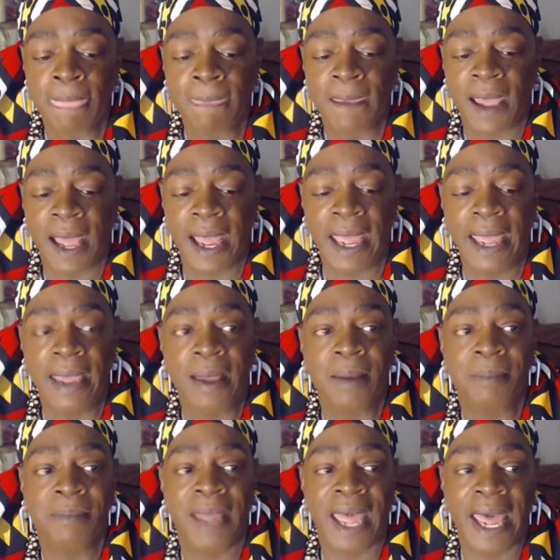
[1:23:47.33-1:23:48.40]
I
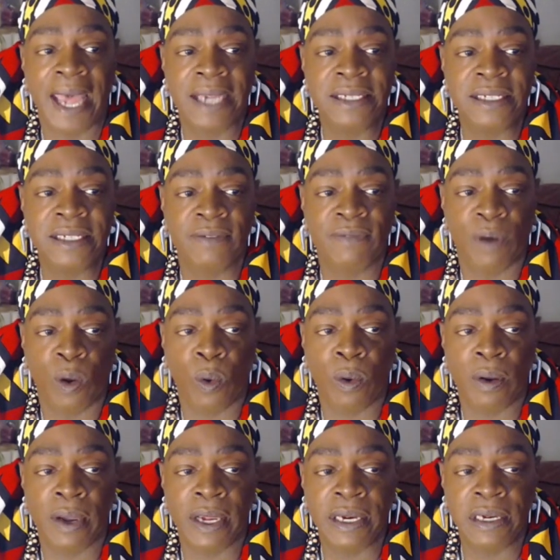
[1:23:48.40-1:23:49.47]
am active
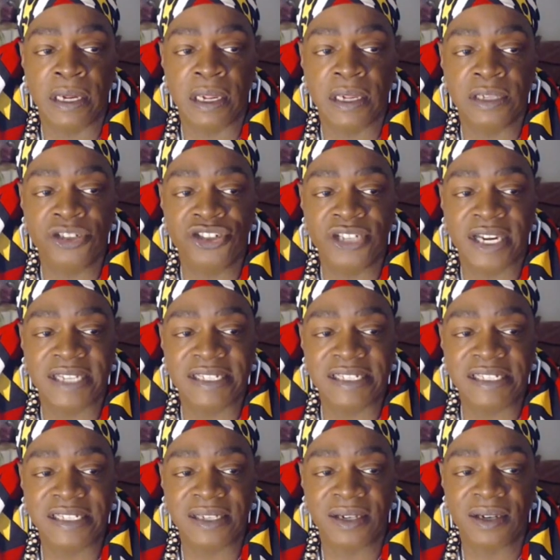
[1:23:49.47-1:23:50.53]
on
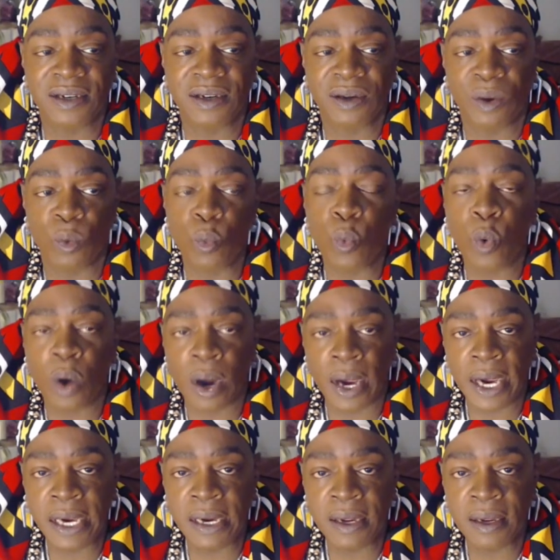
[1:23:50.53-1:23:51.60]
just
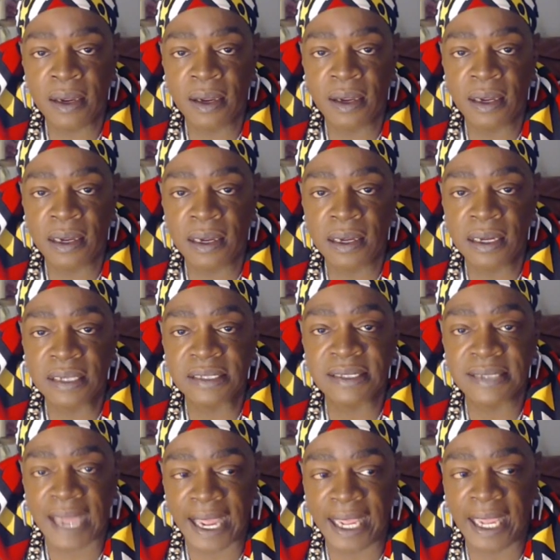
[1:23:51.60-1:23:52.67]
one
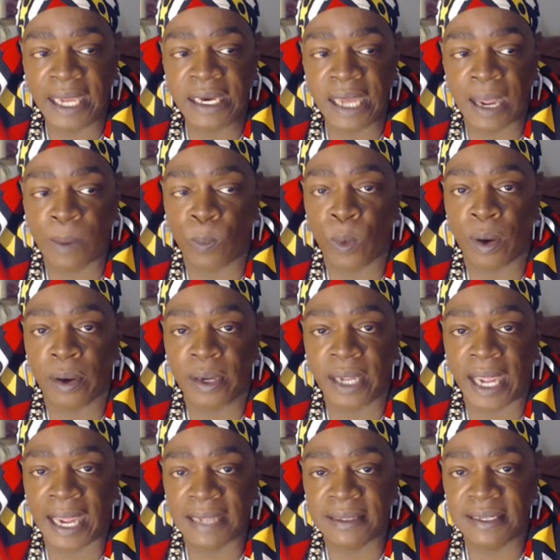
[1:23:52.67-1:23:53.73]
psychic network
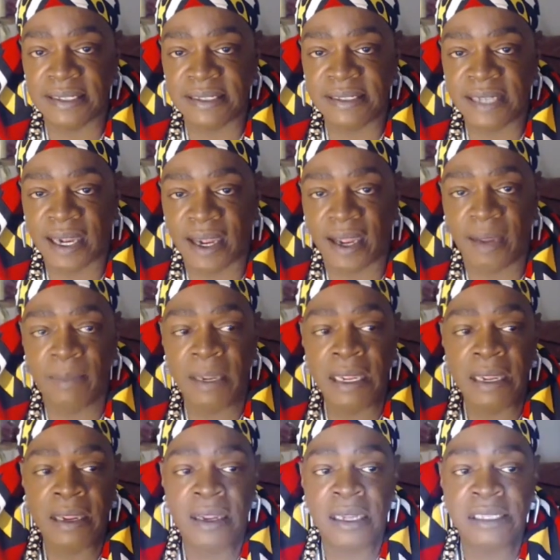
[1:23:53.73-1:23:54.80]
at this time.
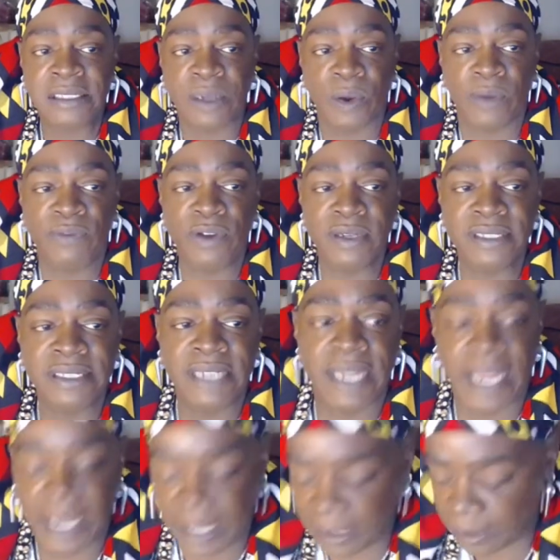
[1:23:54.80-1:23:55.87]
So if you're seeing